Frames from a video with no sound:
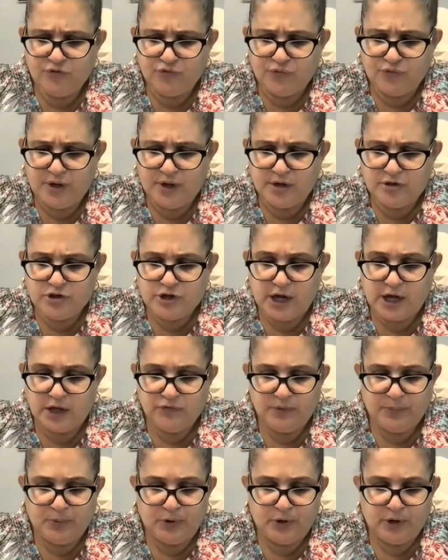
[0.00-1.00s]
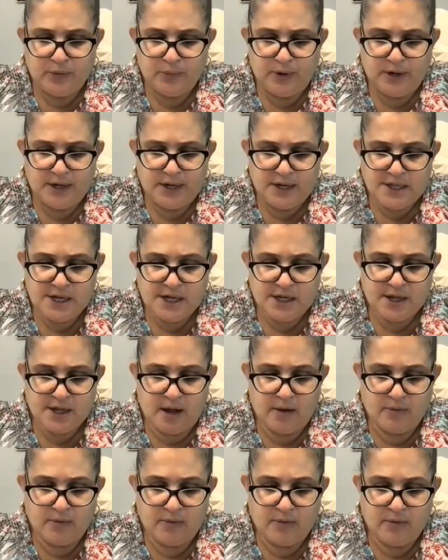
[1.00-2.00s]
Street, a child reported waiting six
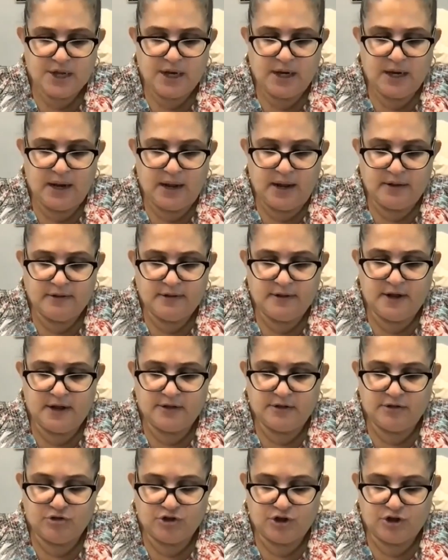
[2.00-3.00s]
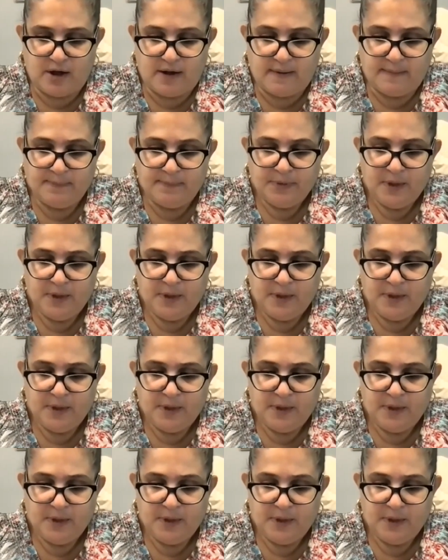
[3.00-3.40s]
hours in line to get the shot.